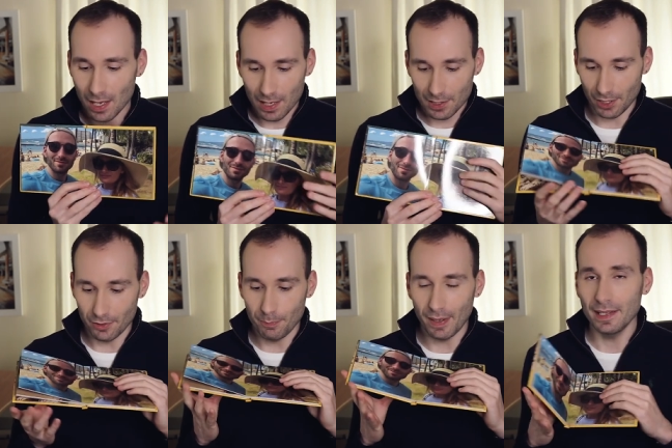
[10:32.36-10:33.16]
So
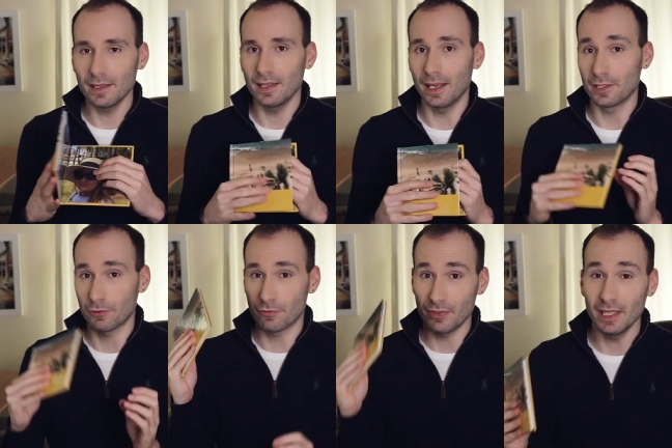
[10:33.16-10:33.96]
the binding is
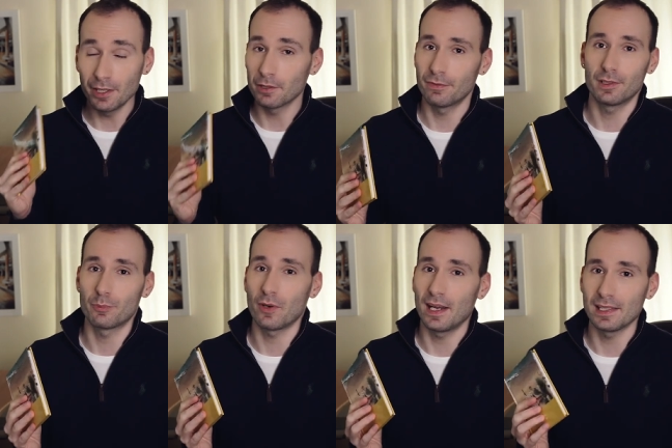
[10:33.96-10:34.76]
really good for the
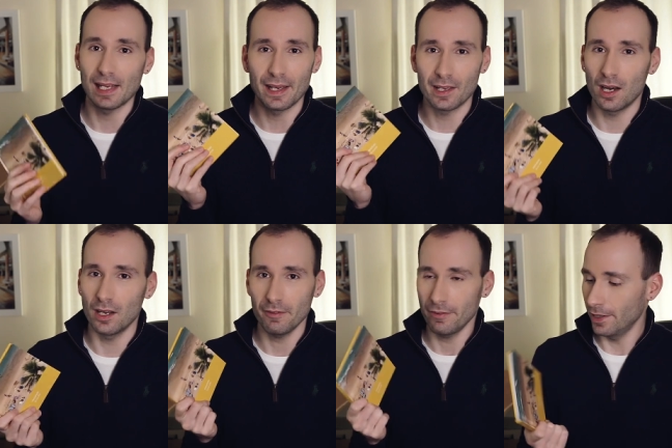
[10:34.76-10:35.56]
price. I
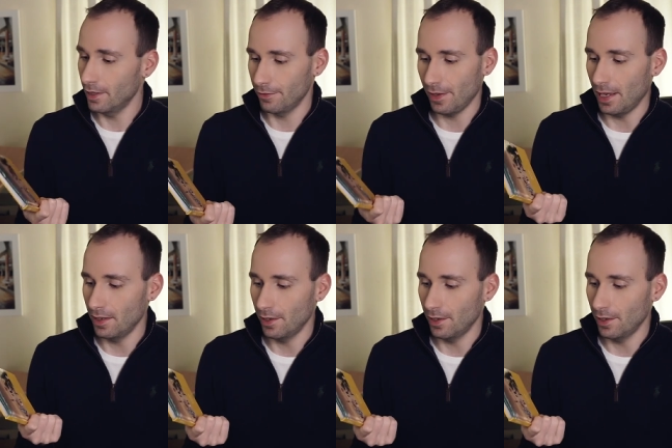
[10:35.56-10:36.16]
can't think of any